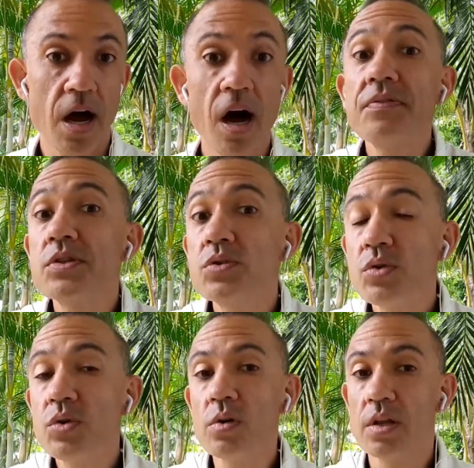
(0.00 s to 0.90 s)
After
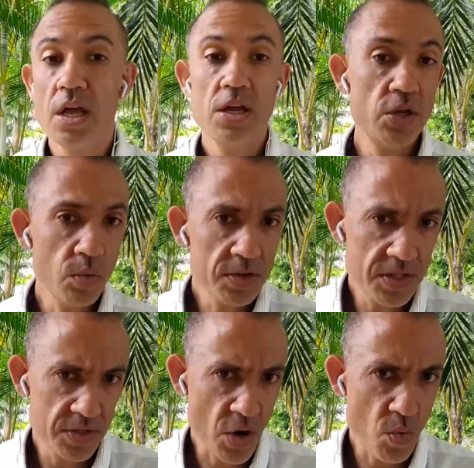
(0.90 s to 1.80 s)
all, you want
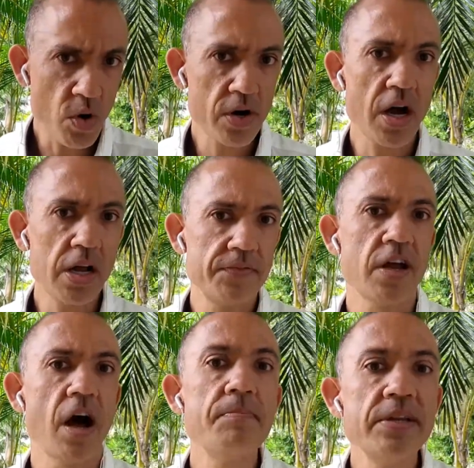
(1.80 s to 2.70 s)
to know what kind of
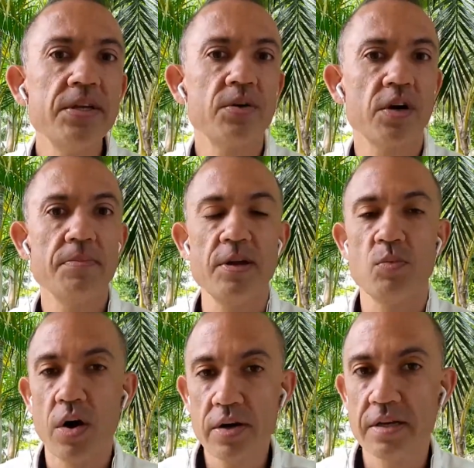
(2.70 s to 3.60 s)
company you're going to be
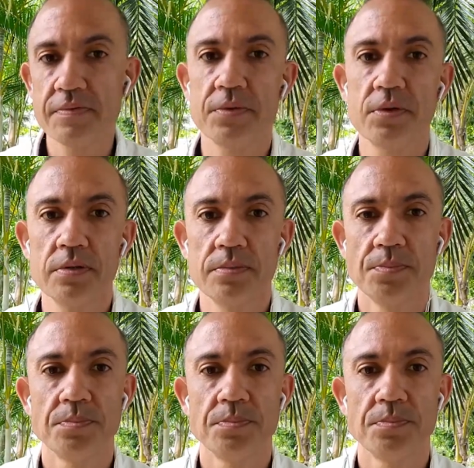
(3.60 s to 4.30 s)
working for.